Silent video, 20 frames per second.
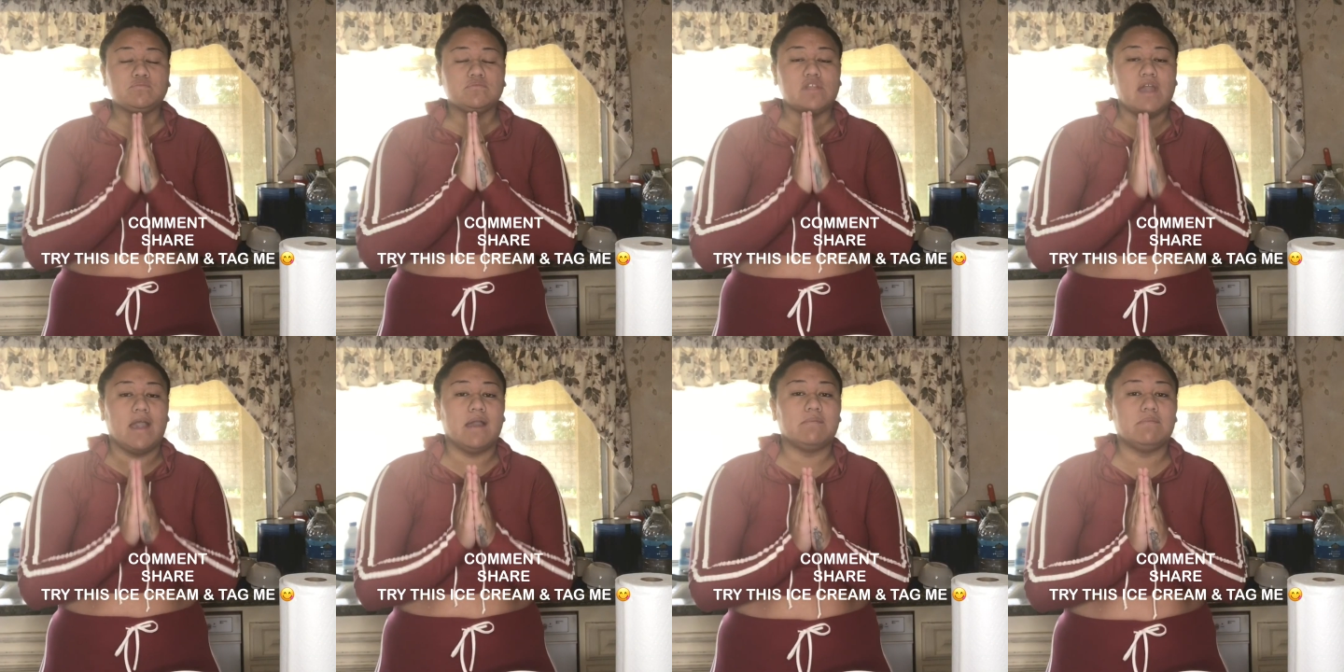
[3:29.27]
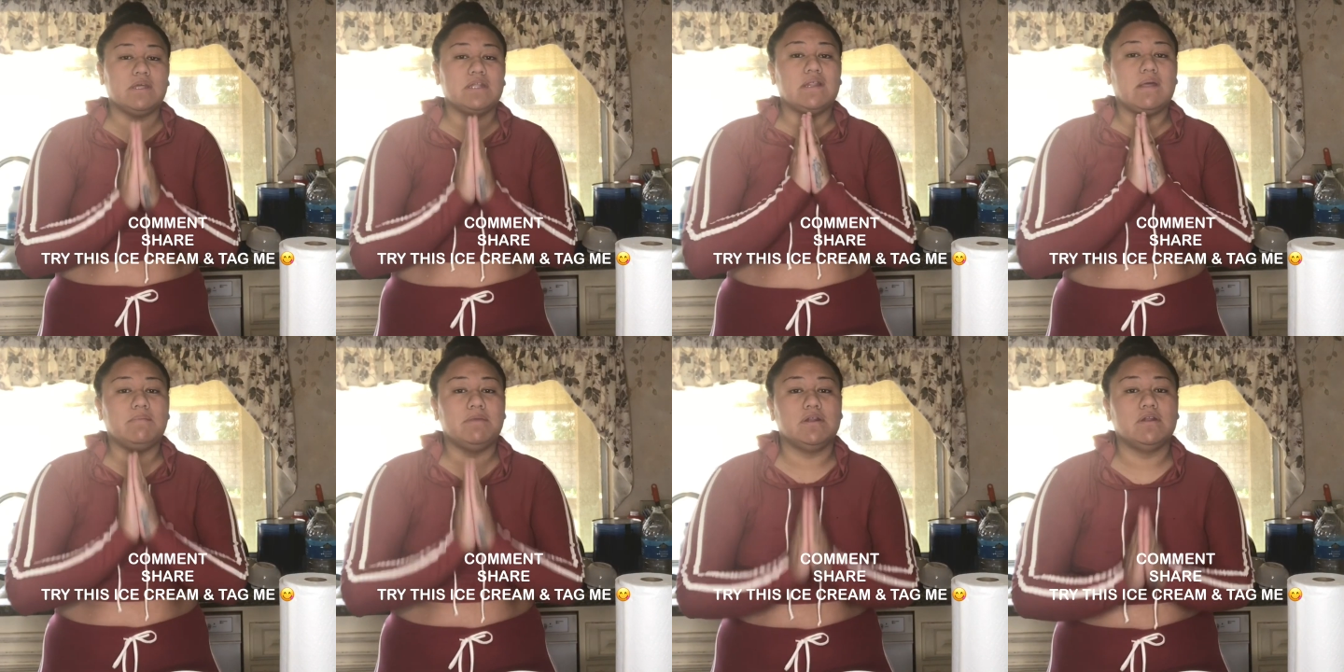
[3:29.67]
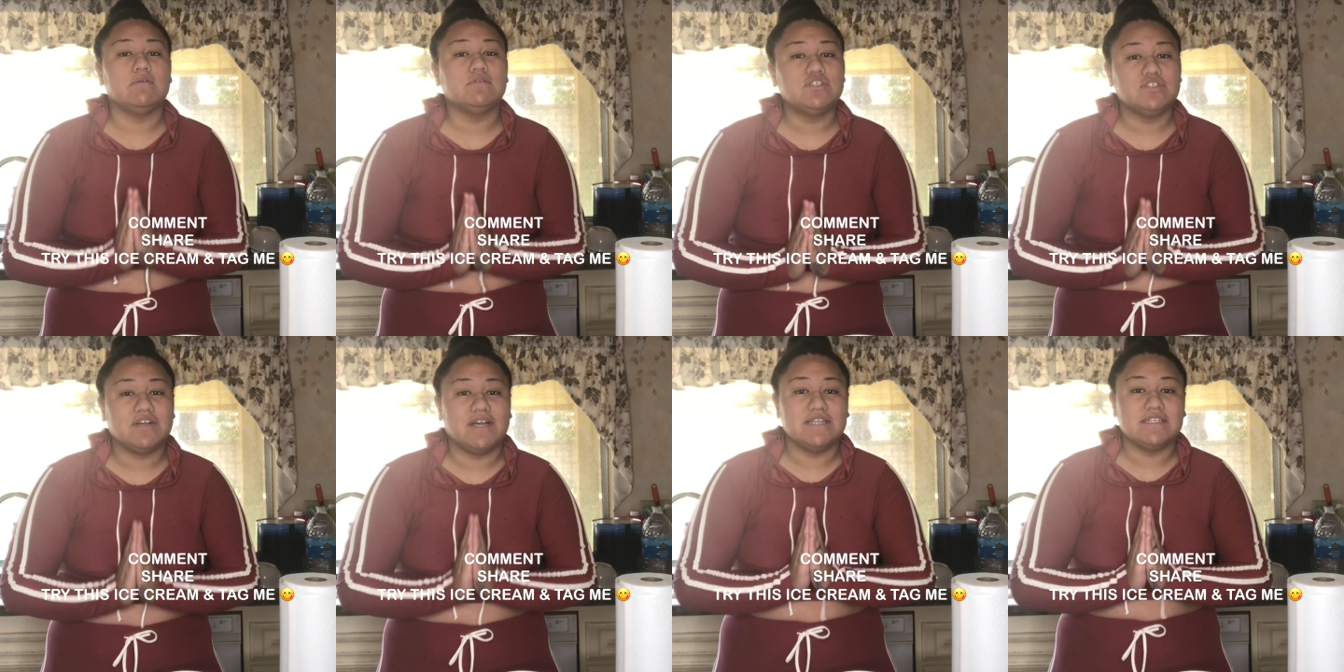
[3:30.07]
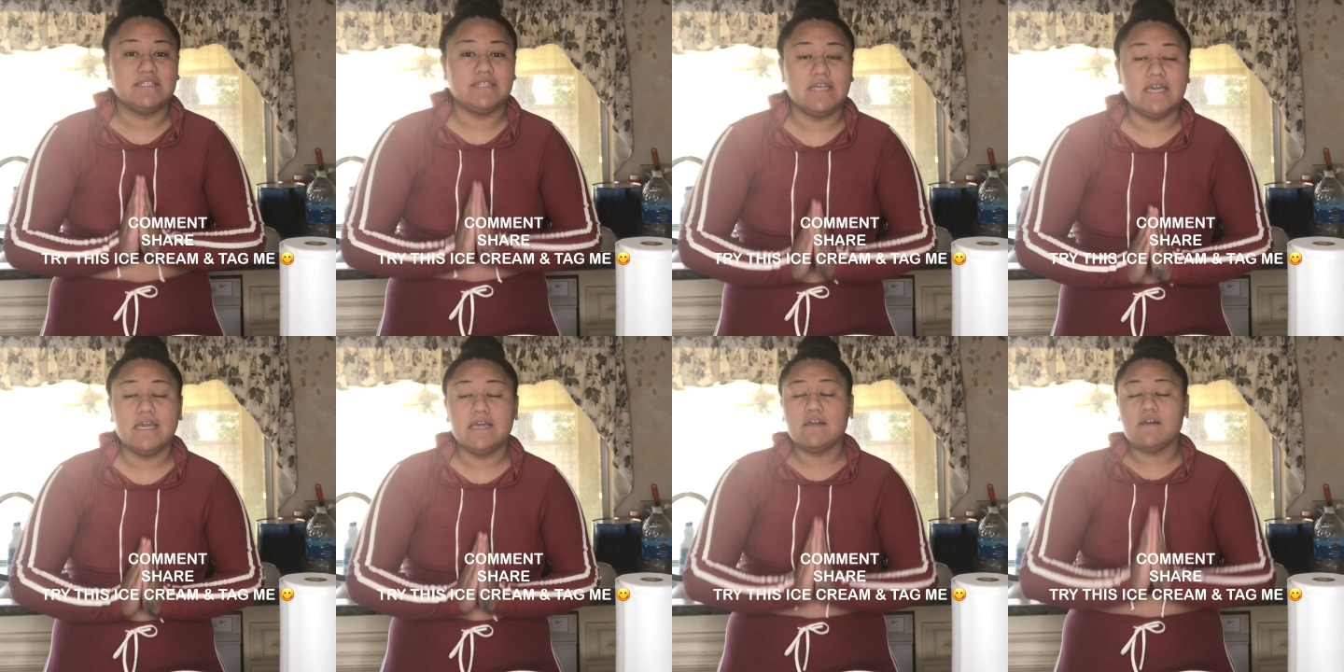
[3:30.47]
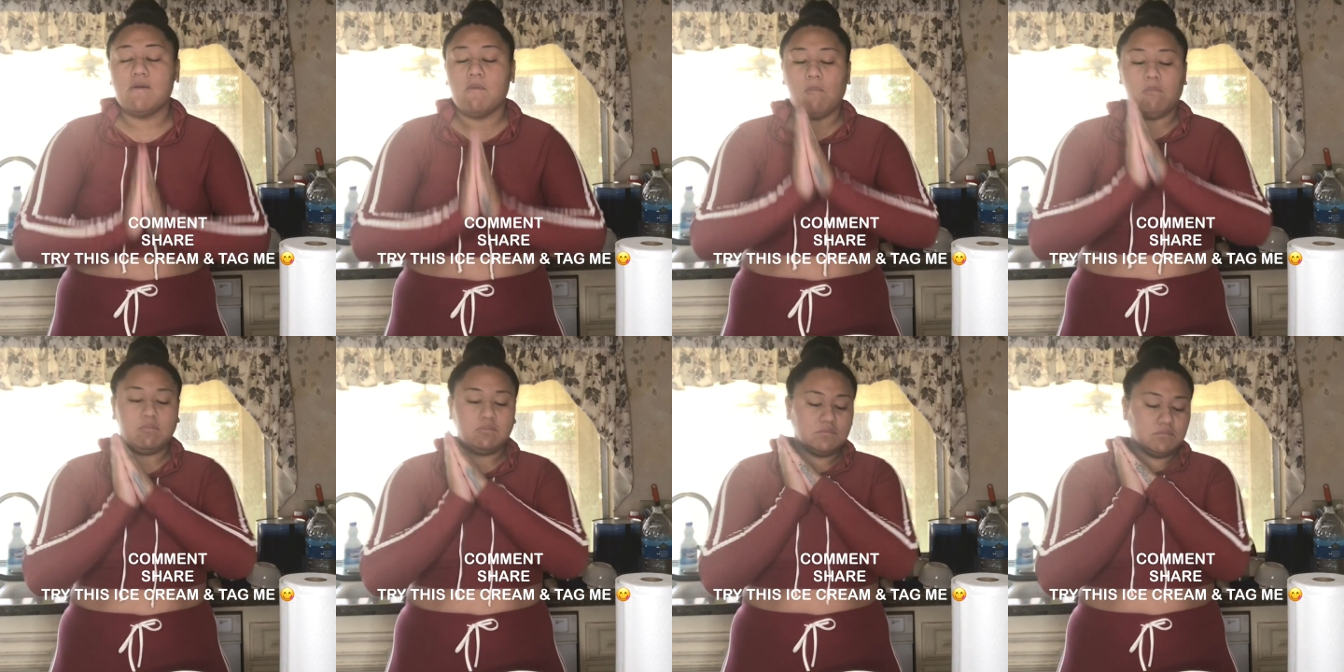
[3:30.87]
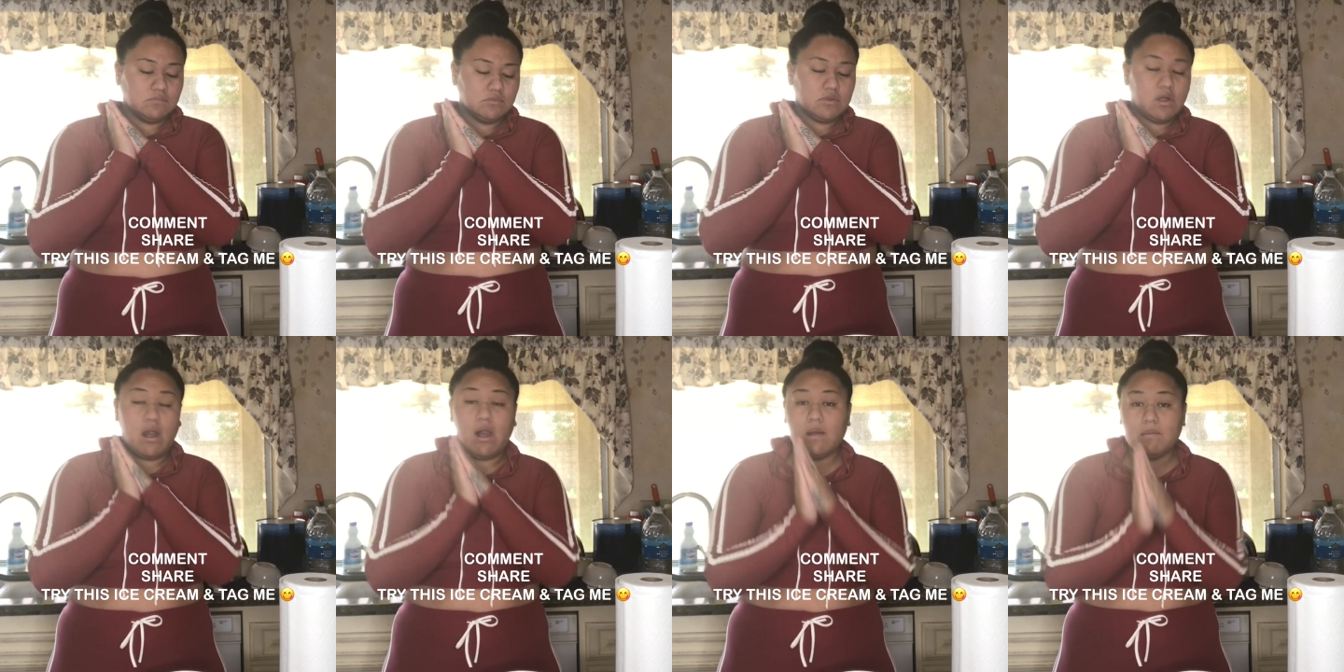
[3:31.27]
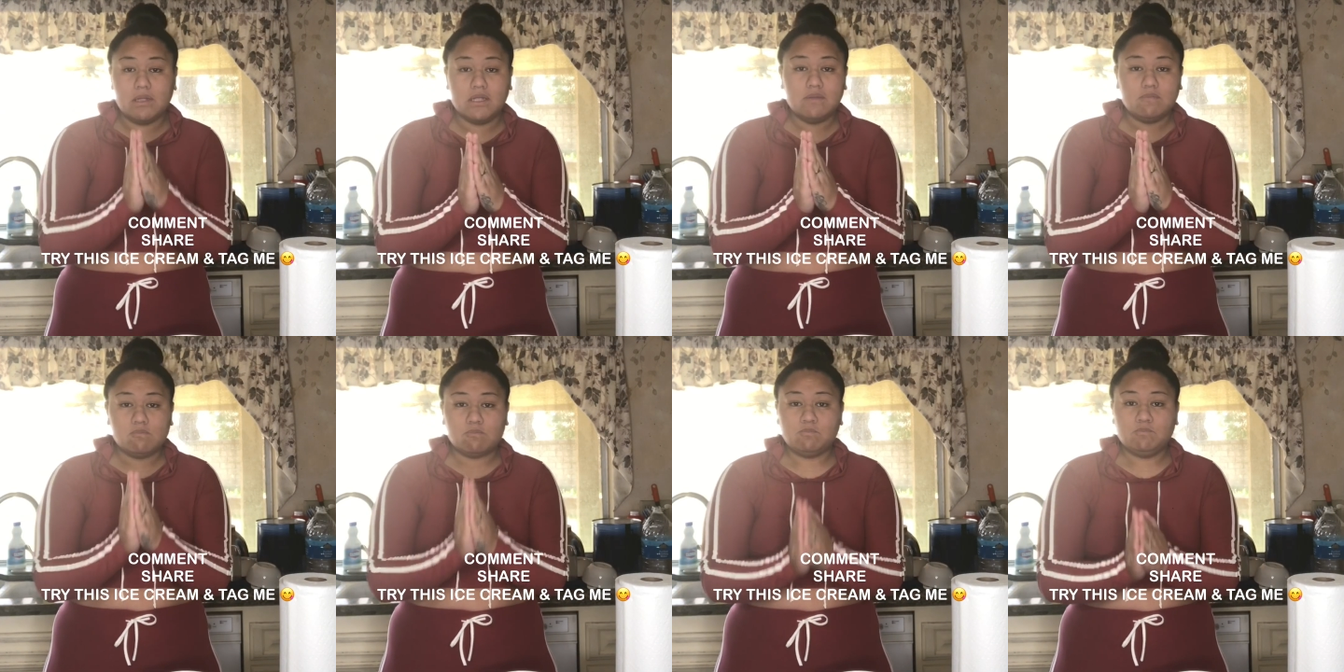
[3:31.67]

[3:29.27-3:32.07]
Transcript: Tag me, let me know what you guys think. Comment.